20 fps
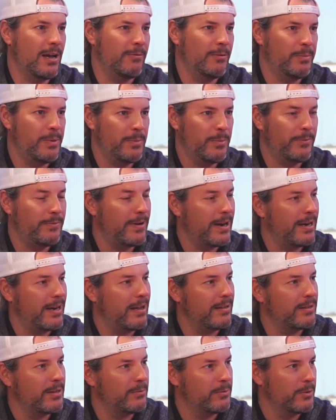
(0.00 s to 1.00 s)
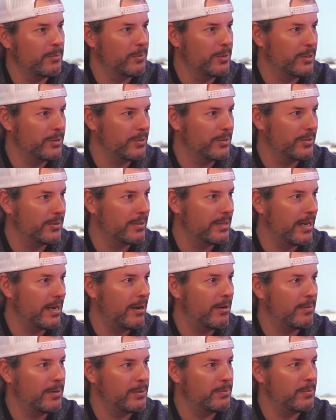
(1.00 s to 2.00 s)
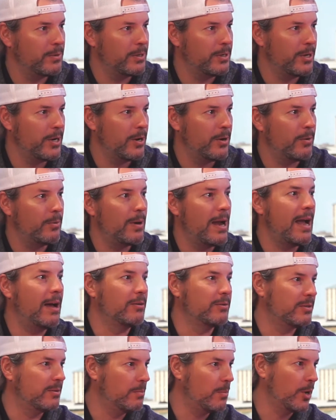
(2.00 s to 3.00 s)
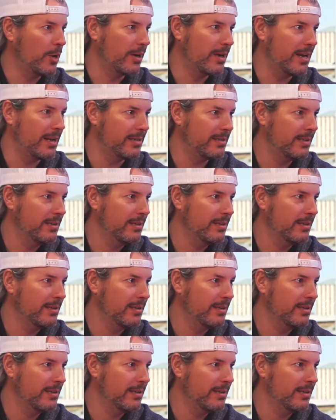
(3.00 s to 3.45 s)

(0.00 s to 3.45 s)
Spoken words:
when people find out that we're realtors, they always want to know, how's the market?